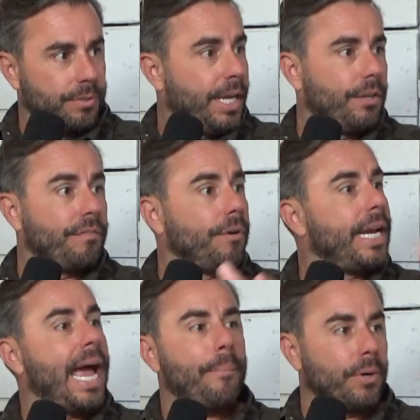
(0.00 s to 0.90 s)
either for
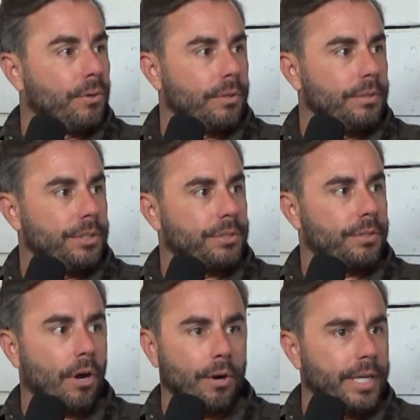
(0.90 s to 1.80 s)
capital, just
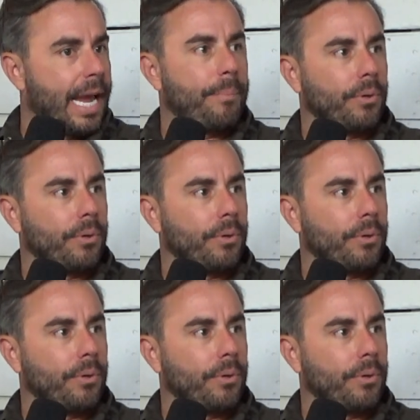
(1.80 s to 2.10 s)
hard capital